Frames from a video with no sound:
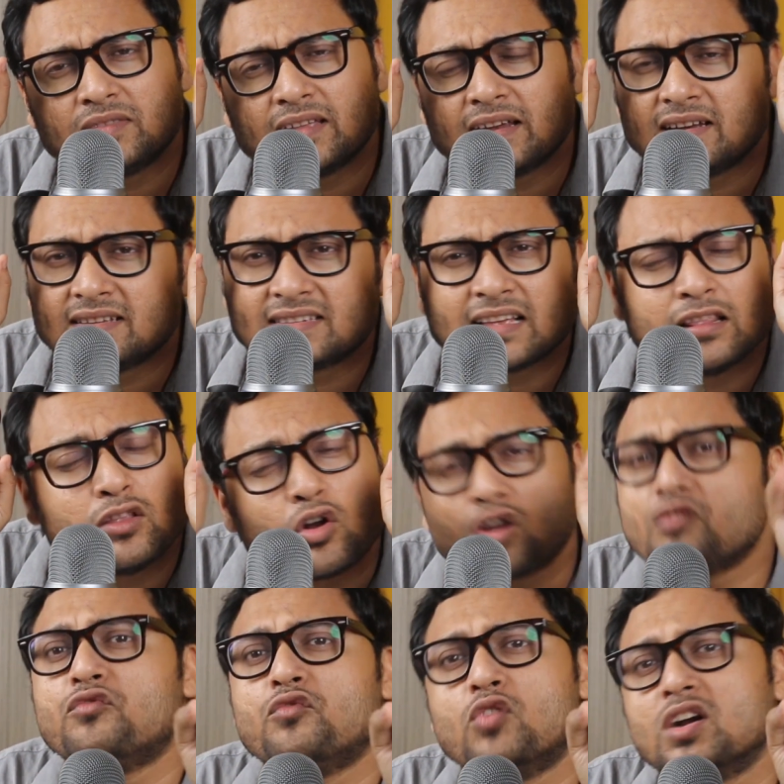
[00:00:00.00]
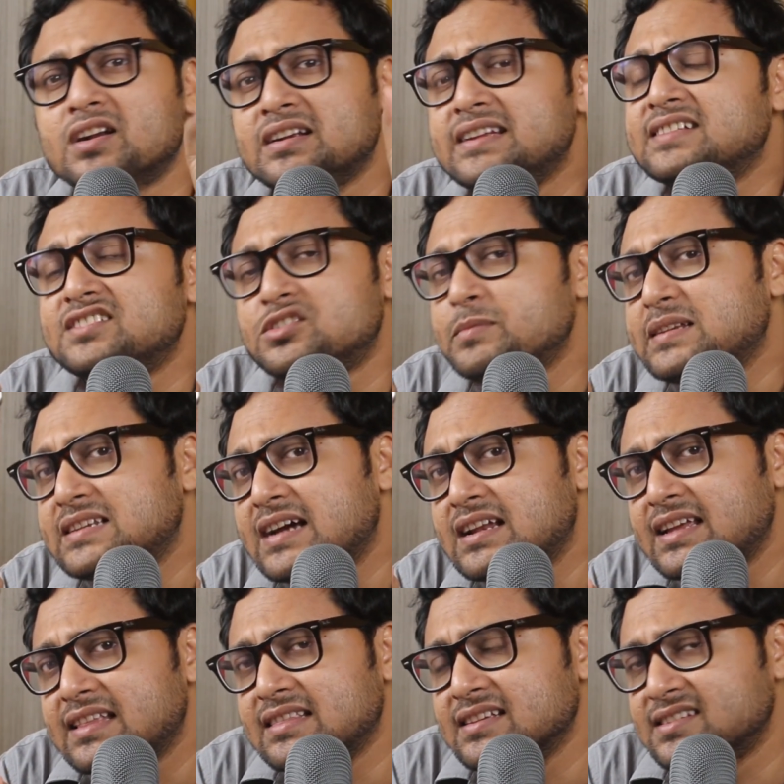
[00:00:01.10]
there is a lot of work needs to be
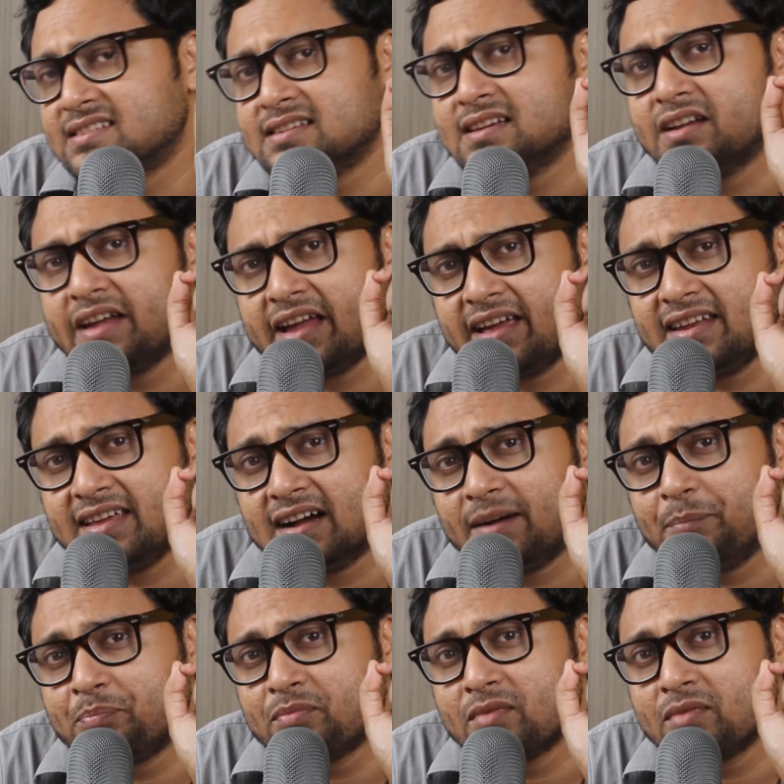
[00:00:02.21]
done in this area